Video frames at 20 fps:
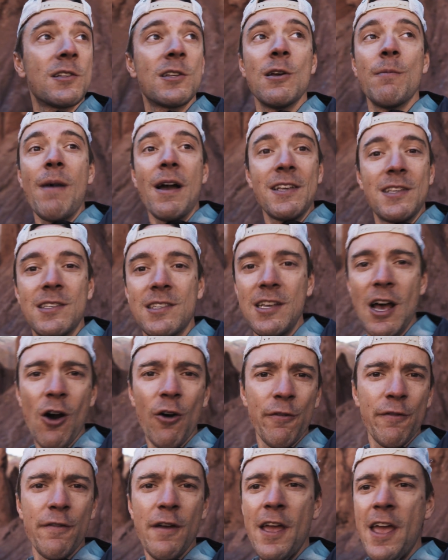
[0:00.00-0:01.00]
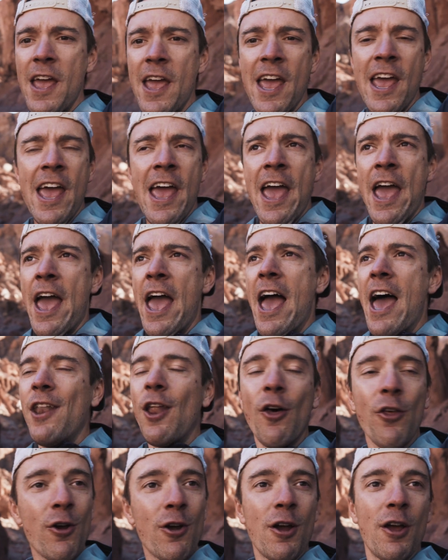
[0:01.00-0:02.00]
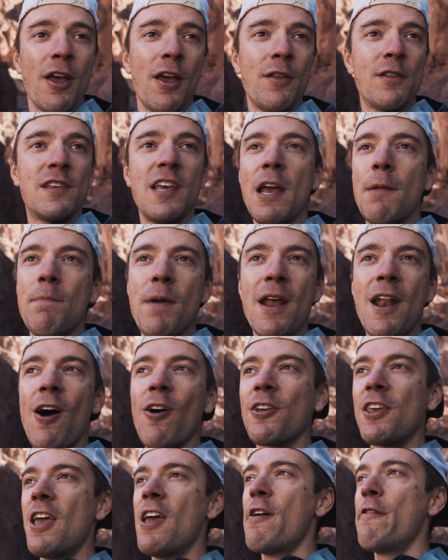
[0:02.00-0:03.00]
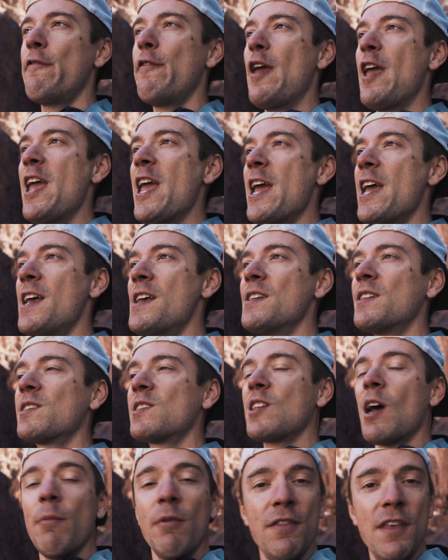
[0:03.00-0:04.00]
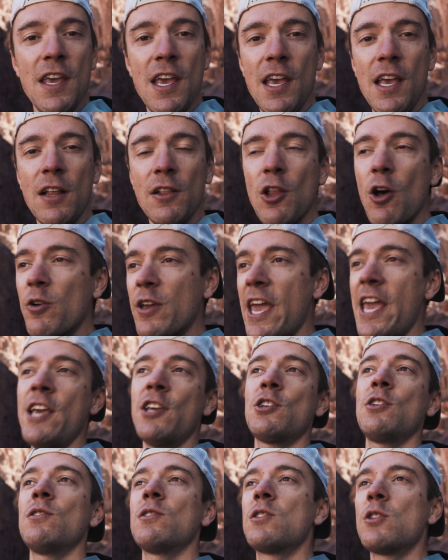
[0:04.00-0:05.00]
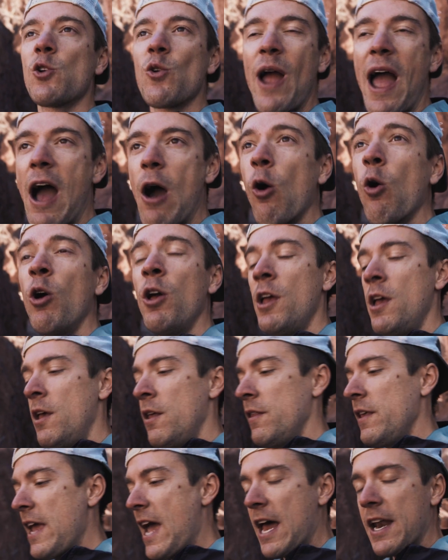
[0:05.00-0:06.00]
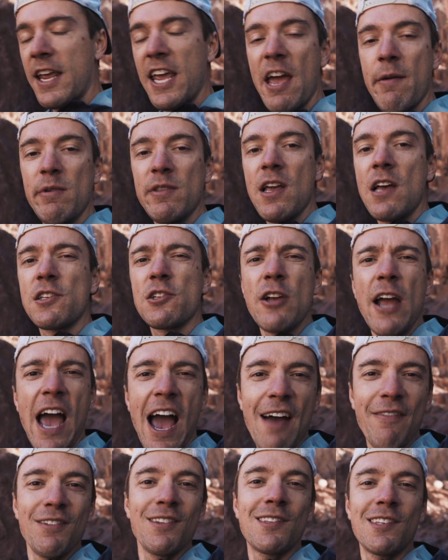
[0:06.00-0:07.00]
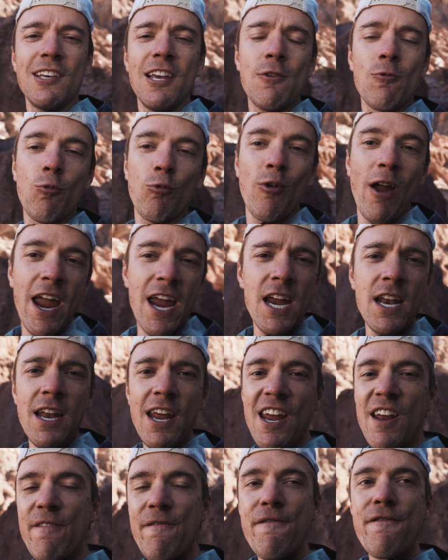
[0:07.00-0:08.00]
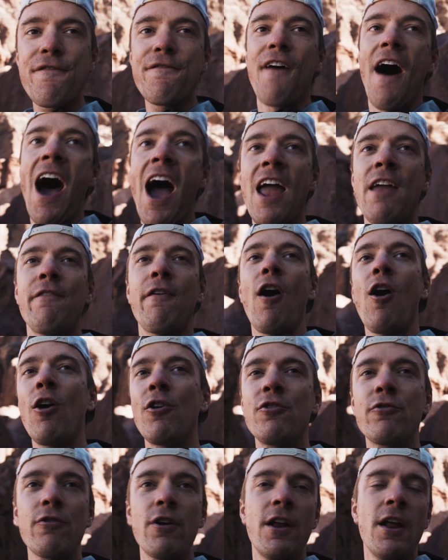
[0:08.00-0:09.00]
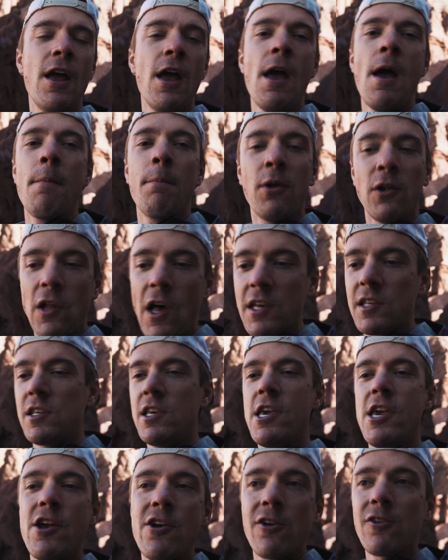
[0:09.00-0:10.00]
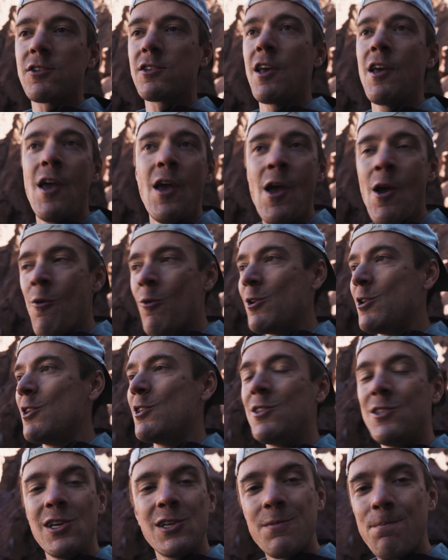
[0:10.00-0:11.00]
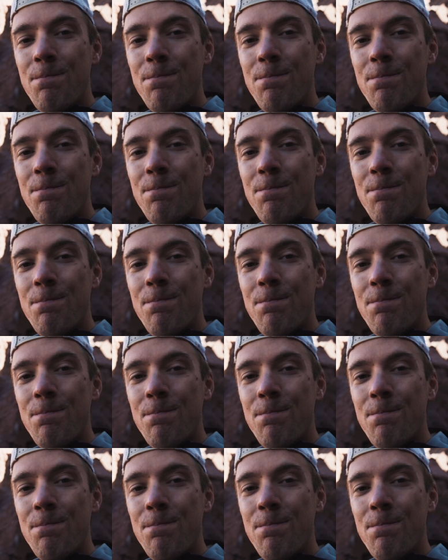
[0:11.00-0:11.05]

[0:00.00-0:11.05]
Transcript: to myself. Another tidbit I'll give is some of the locations throughout the Atacama Desert haven't seen rain in 500 plus years, which is just